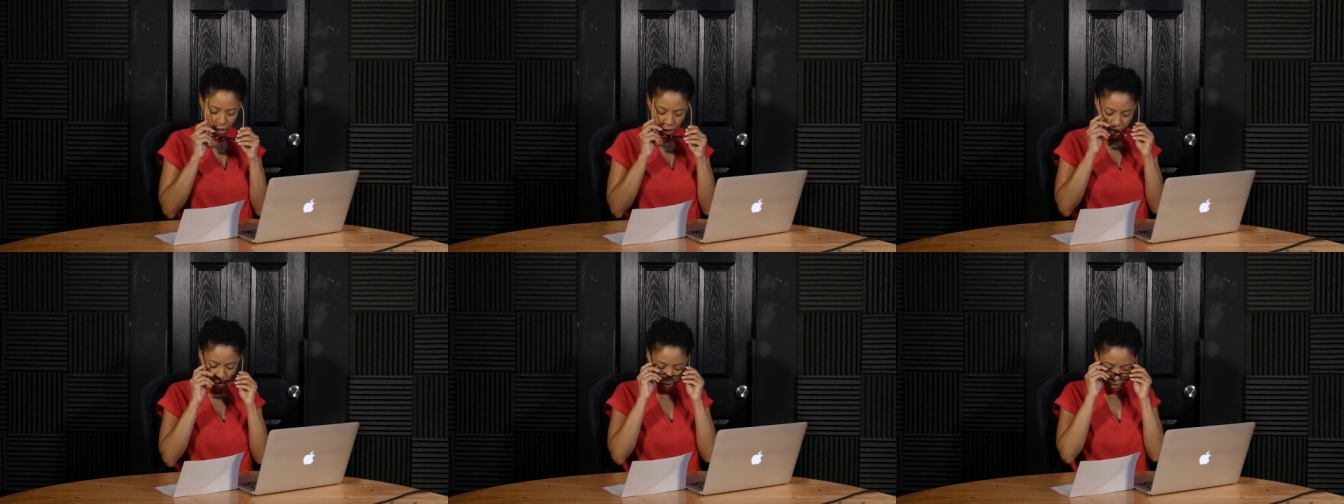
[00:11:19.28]

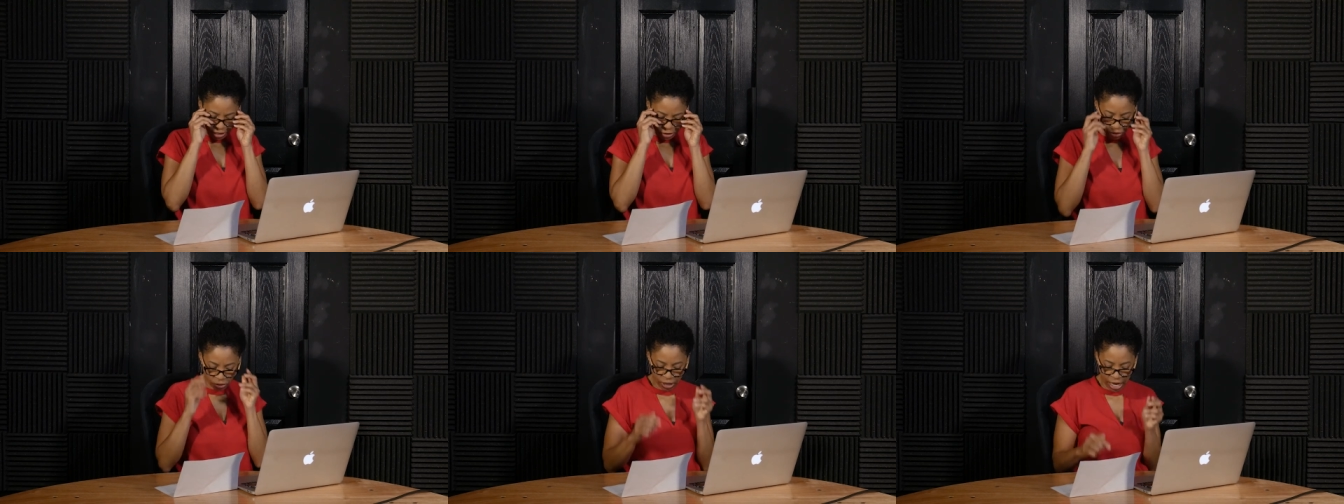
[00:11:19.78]
not being
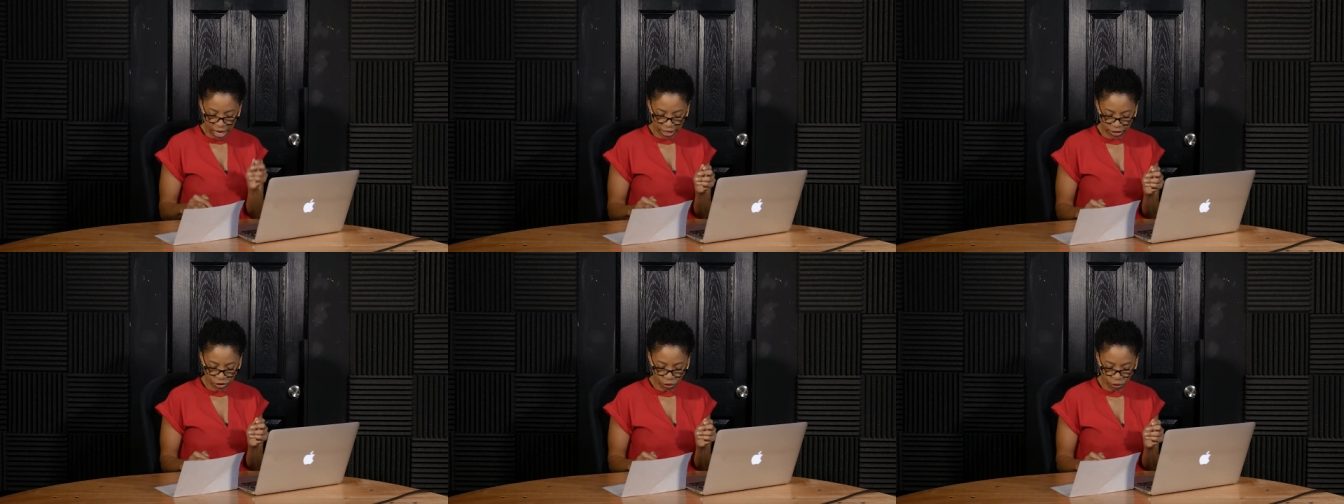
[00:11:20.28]
so
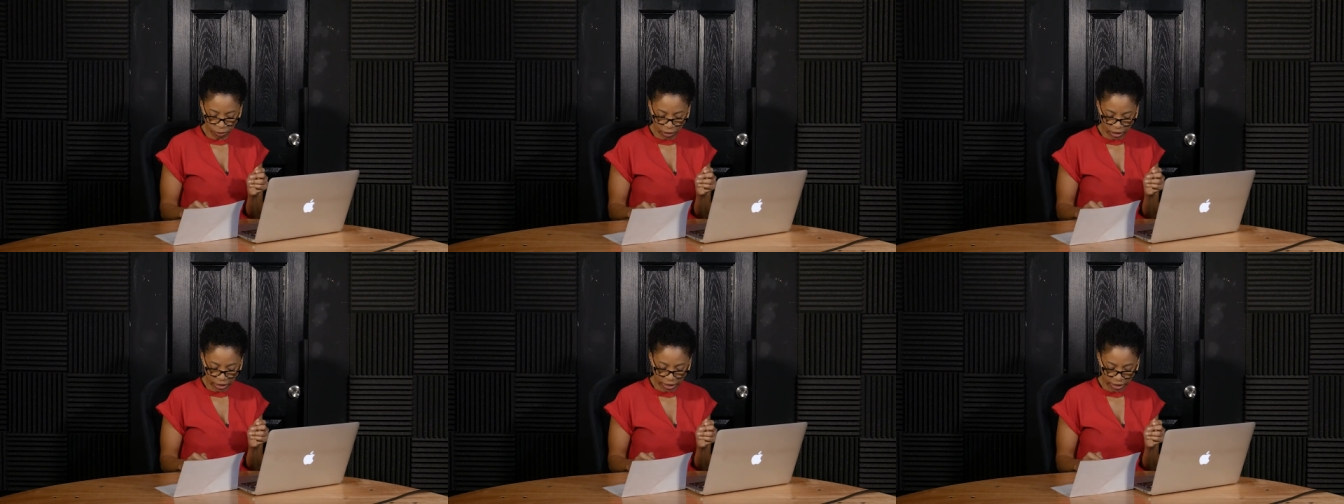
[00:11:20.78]
kind to
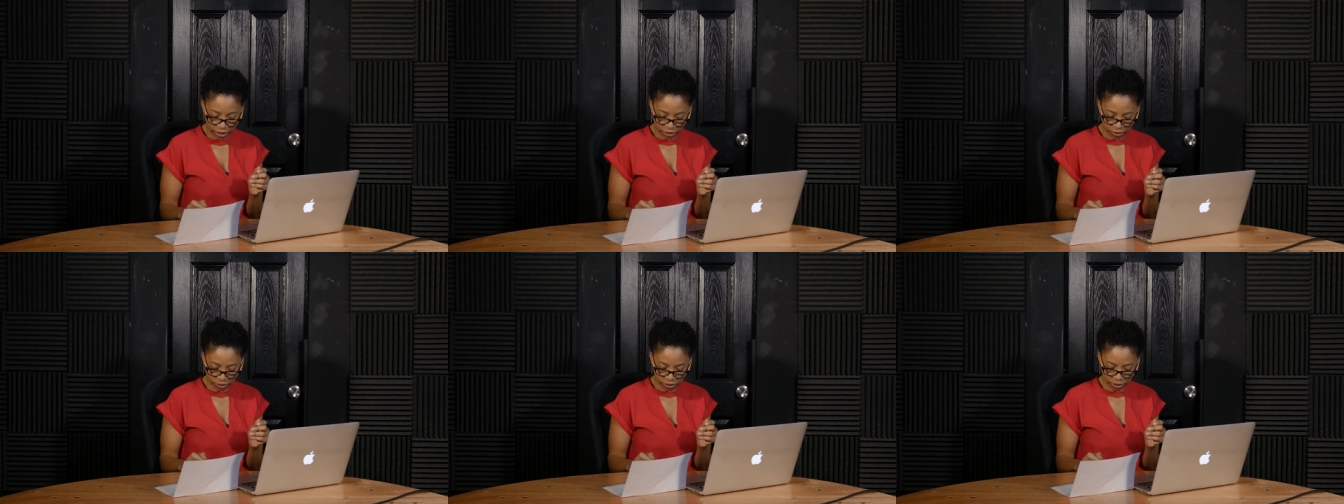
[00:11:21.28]

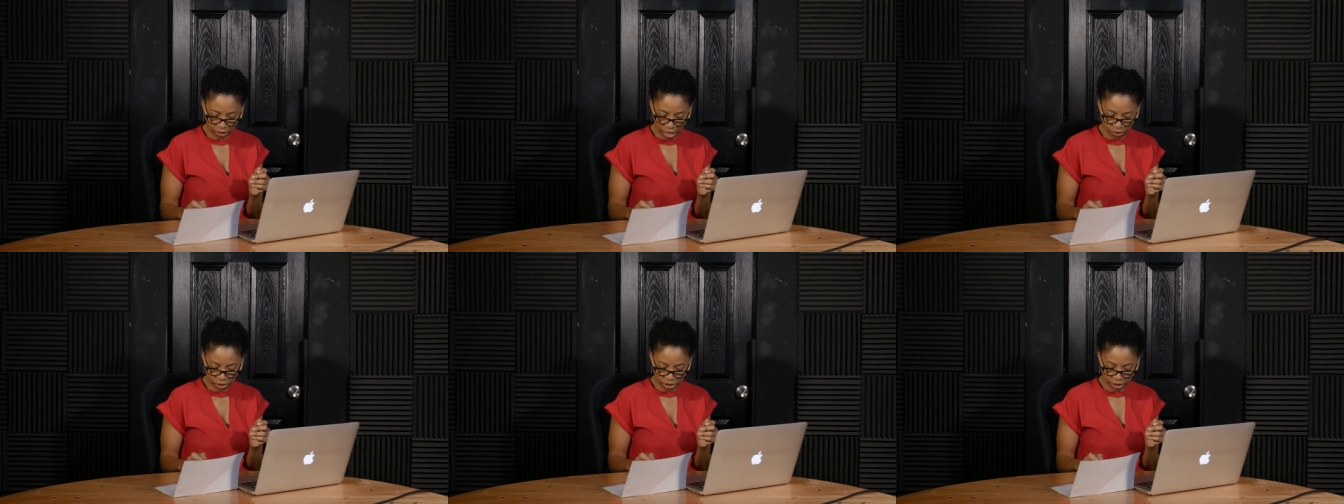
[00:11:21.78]
millennials, I
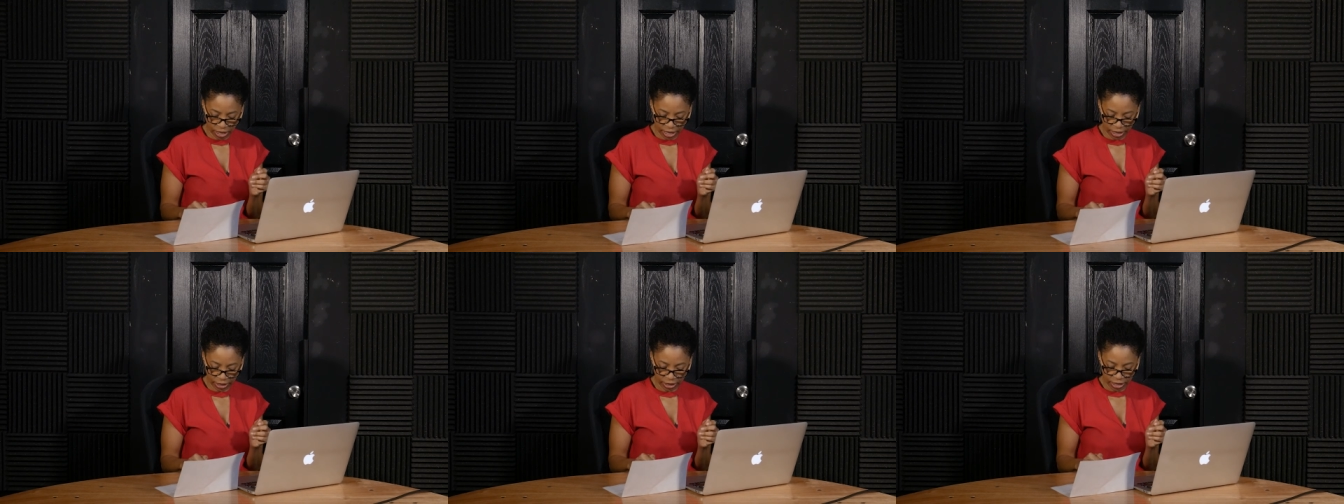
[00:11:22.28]
would
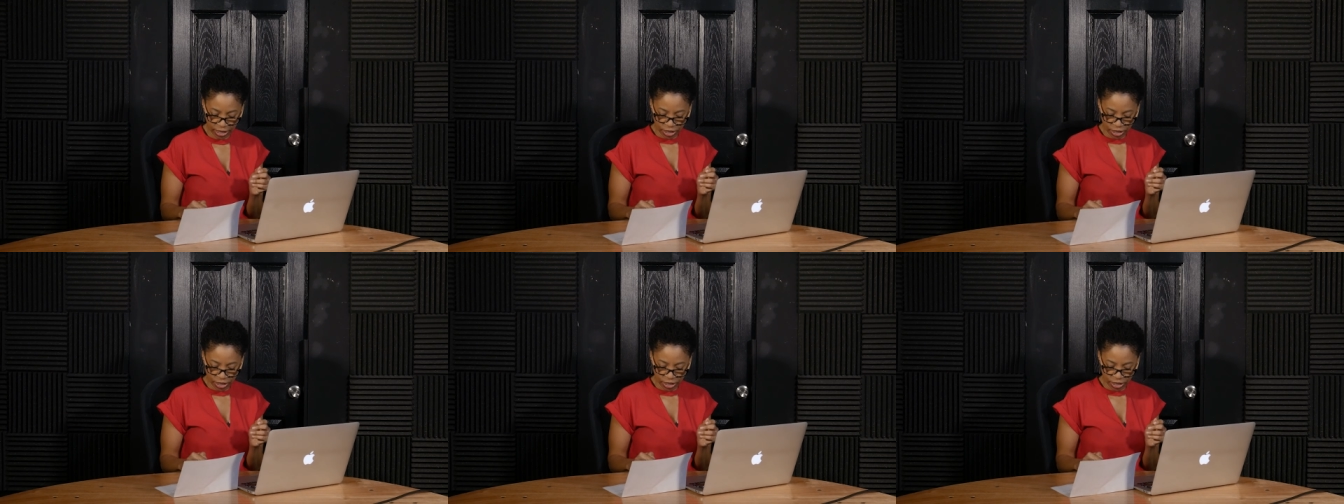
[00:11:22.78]
say.